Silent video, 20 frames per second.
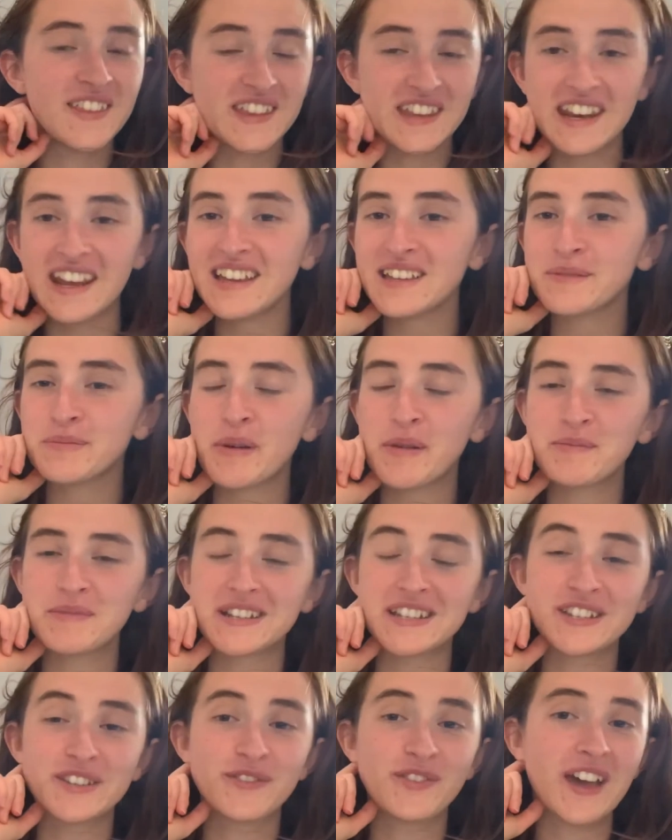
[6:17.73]
The next prompt
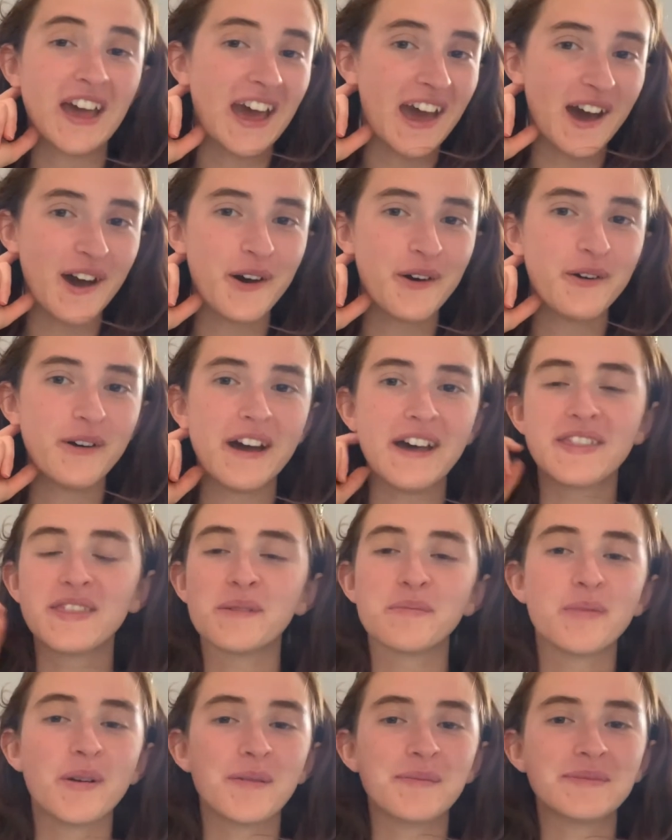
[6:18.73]
is for Hell, and the
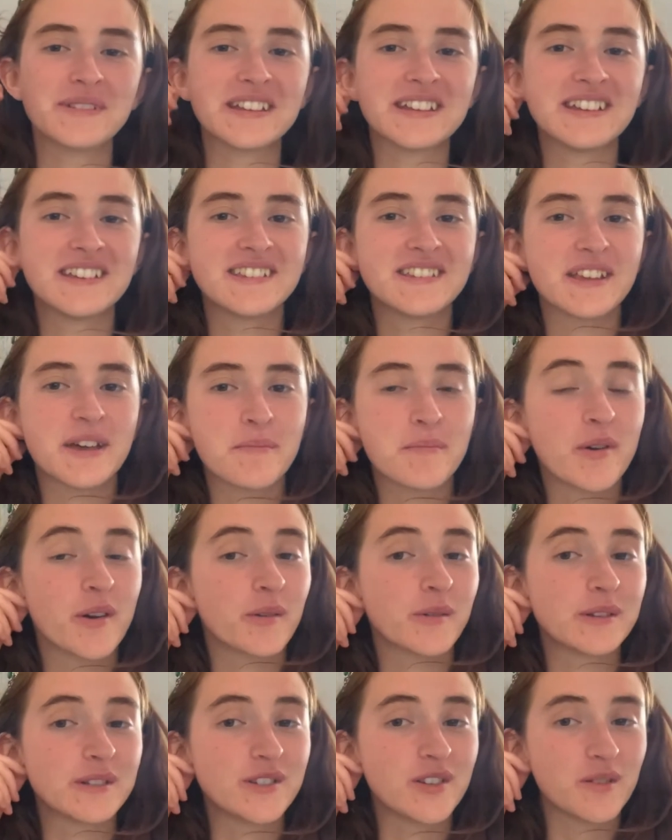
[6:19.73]
prompt is a book
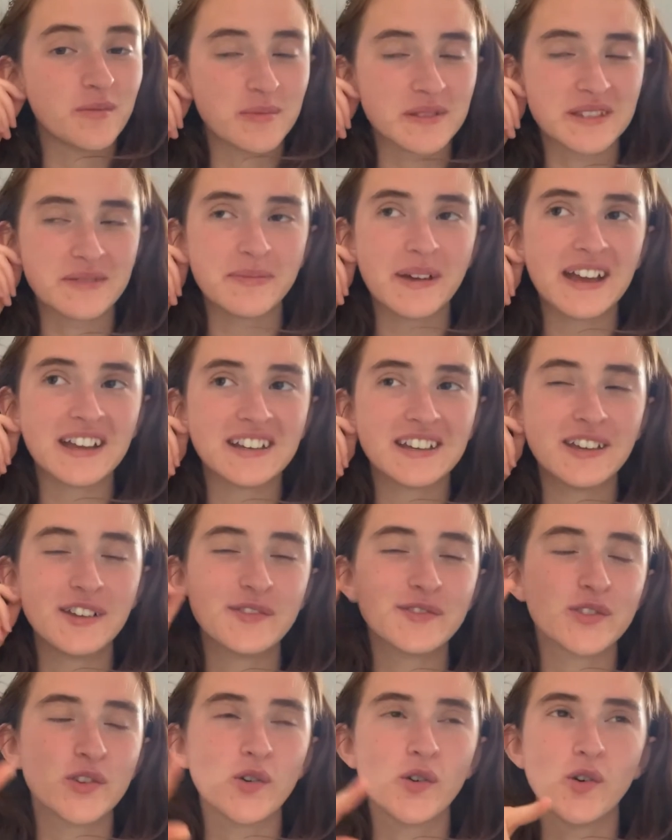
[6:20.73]
with two
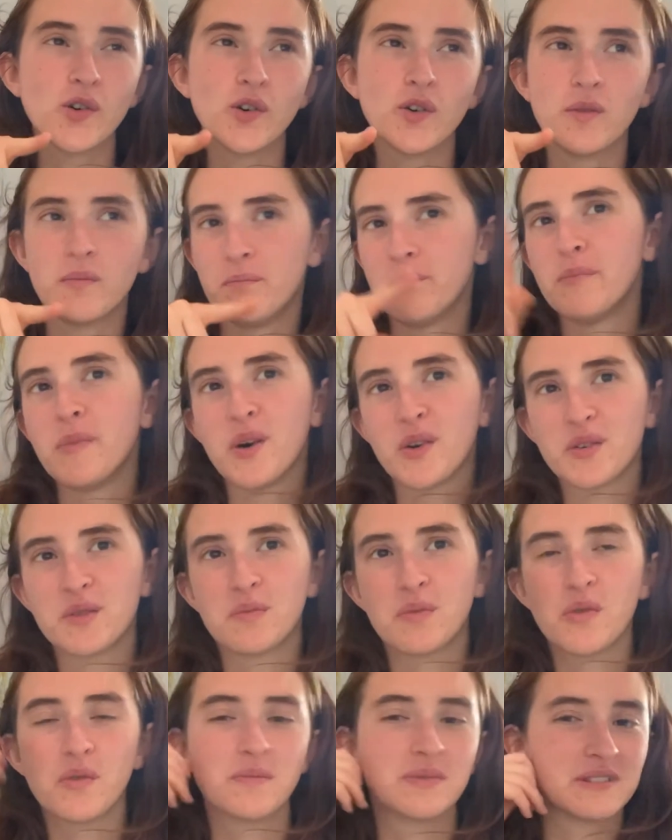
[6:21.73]
perspectives, or
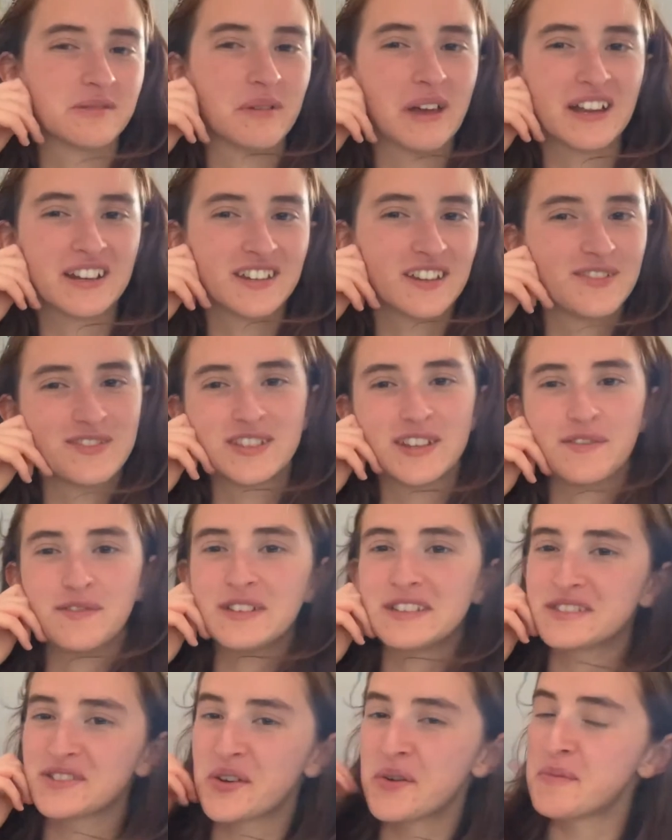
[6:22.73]
multiple perspectives. If
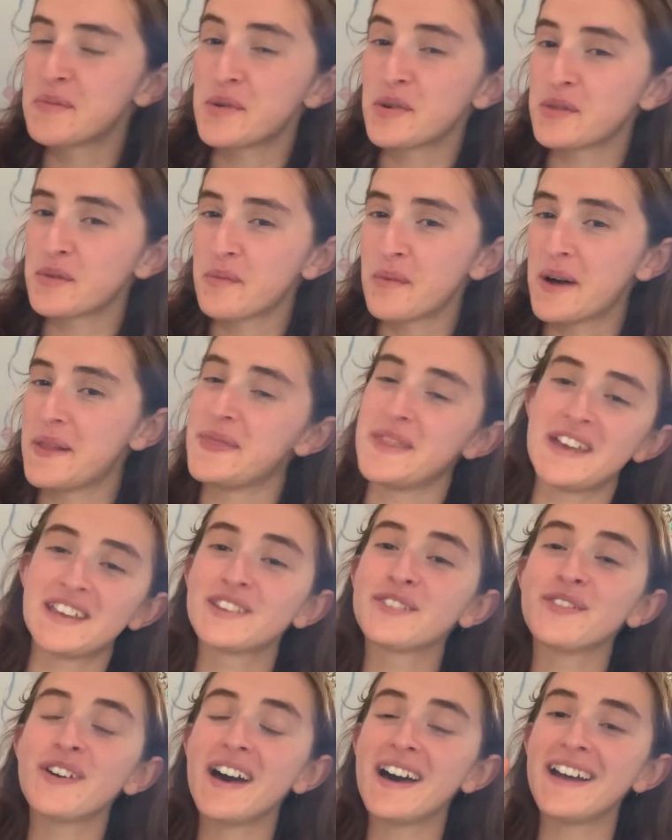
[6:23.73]
it's got more than one, that's
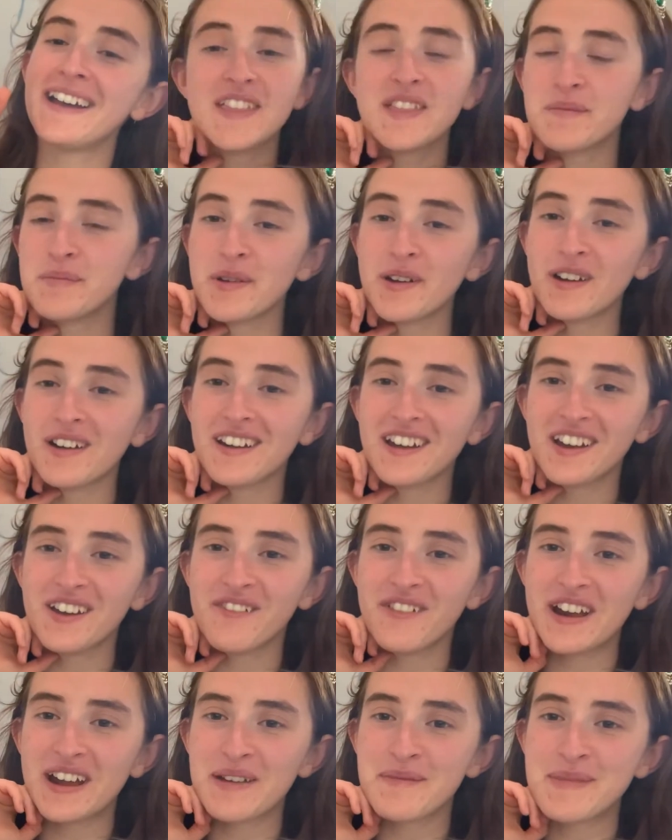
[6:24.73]
fine. The book I'm going to
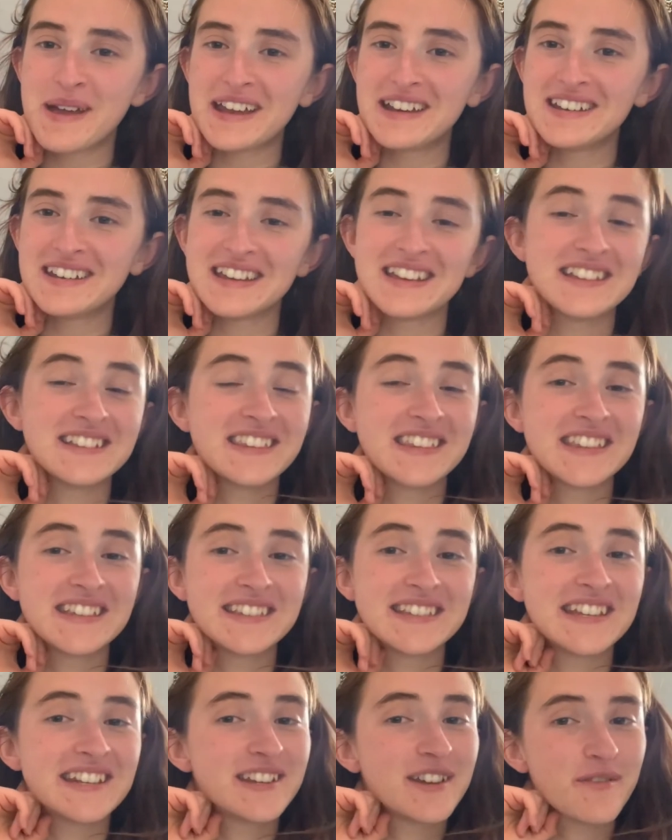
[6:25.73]
recommend is The
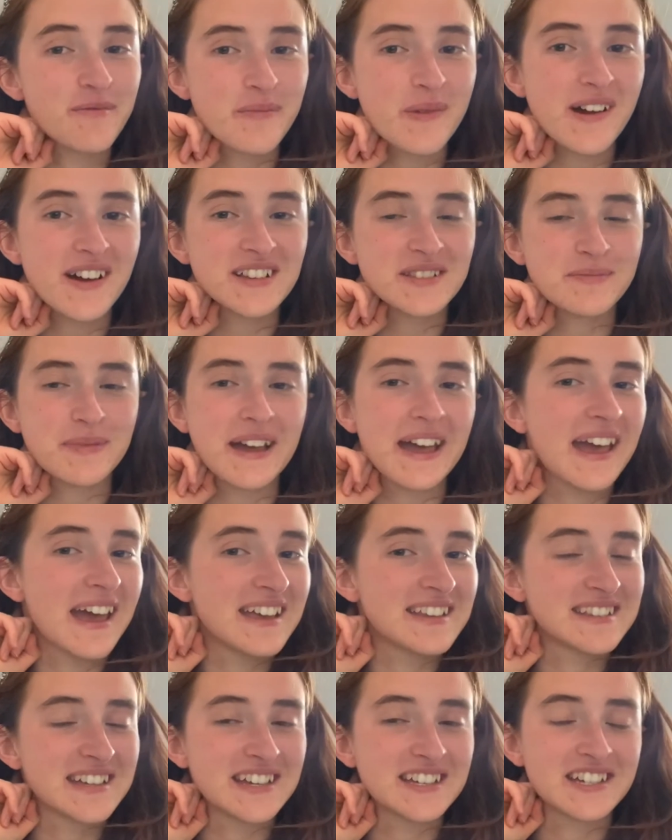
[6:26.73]
City of Brass by
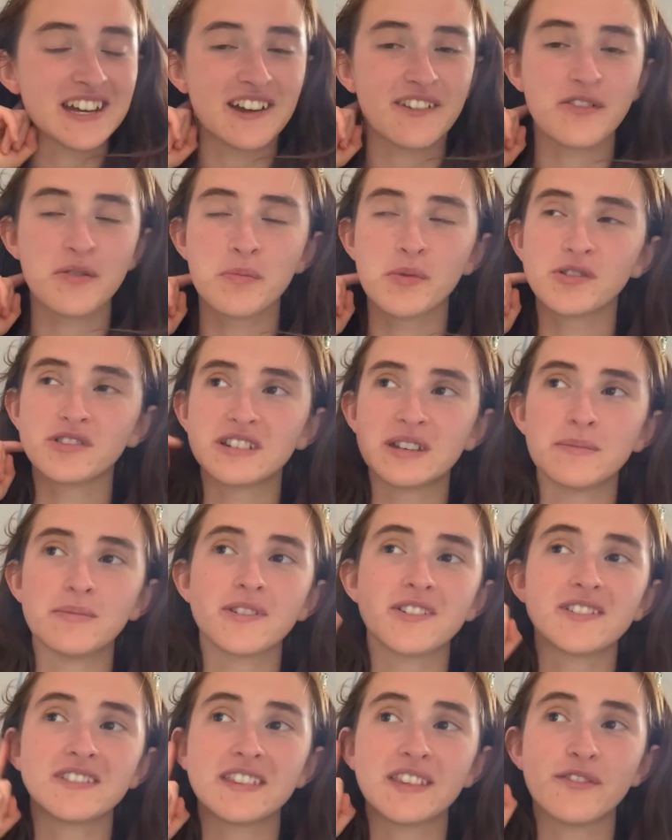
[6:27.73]
S.A. Chakraborty,
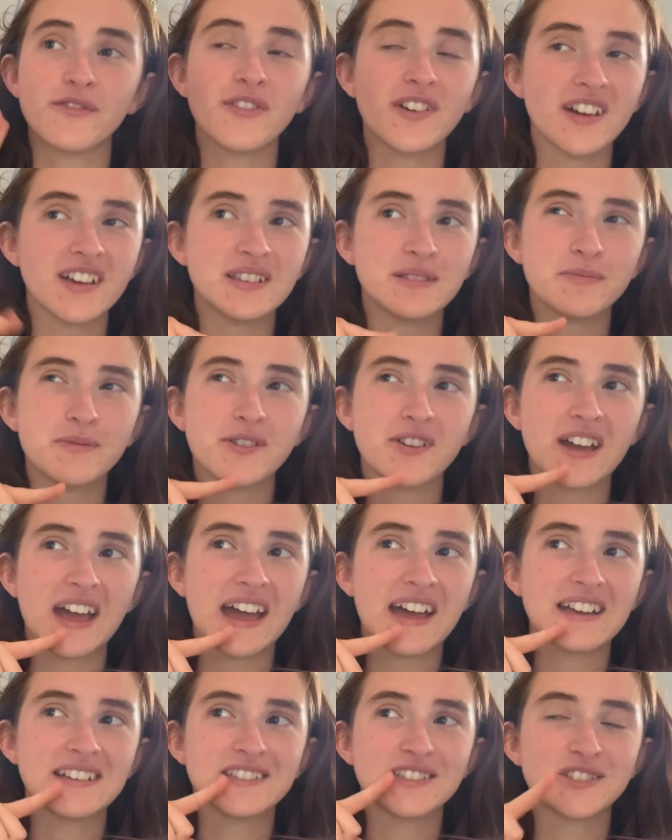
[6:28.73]
because the first book
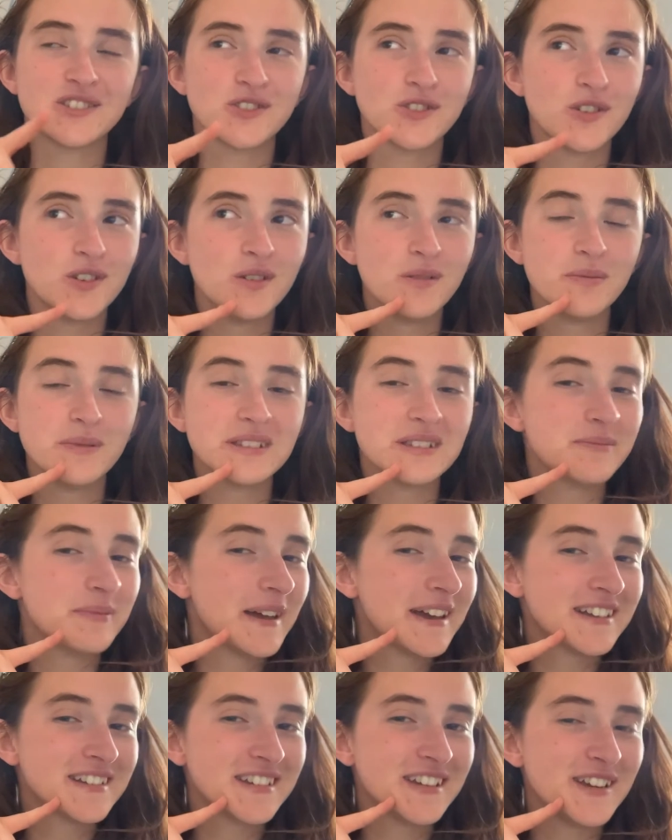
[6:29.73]
has two
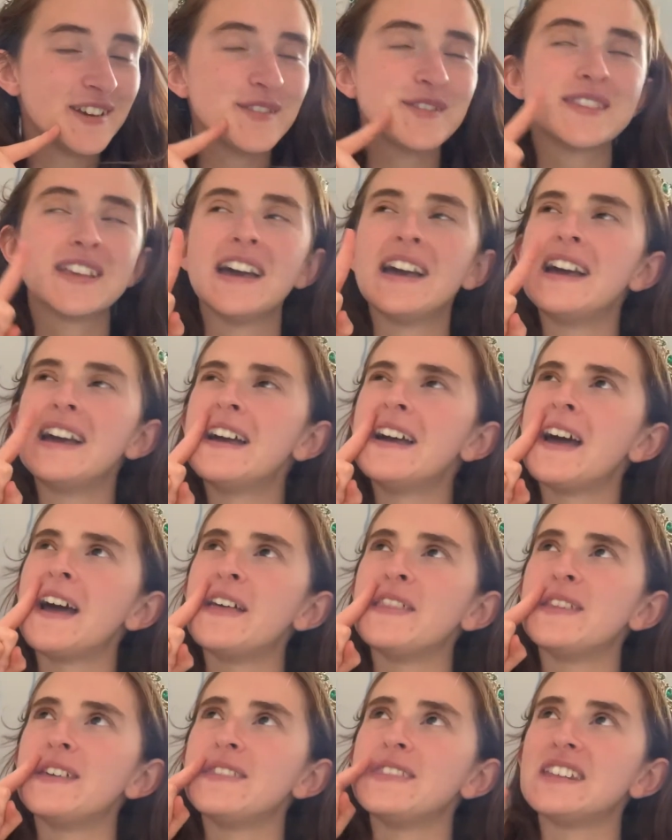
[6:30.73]
perspectives
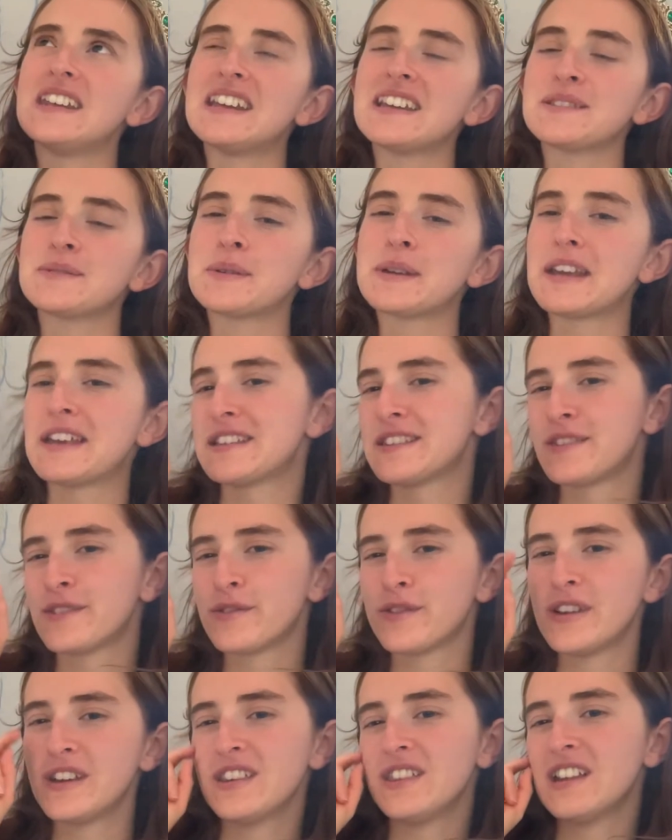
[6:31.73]
and then the next one has
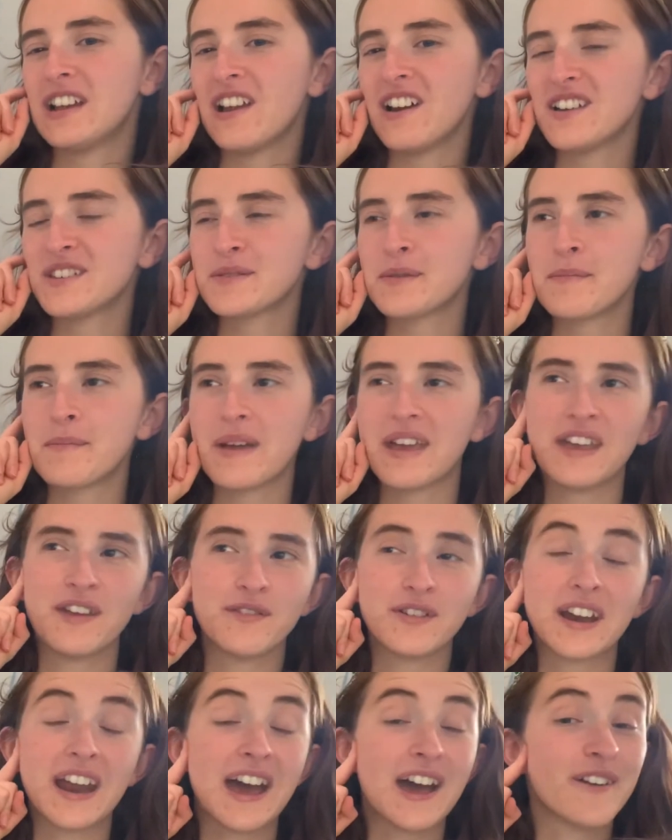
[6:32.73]
three. The last one may
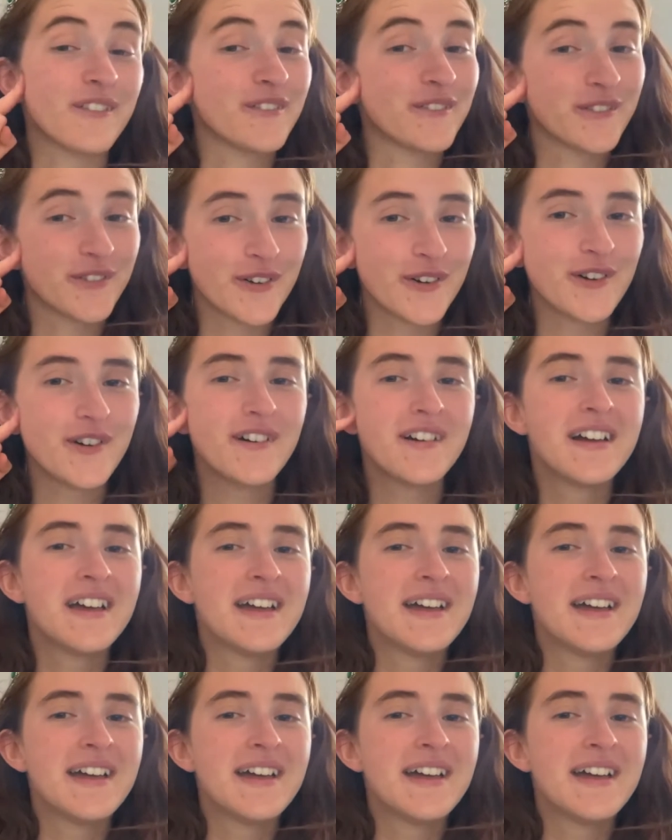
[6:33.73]
even have four.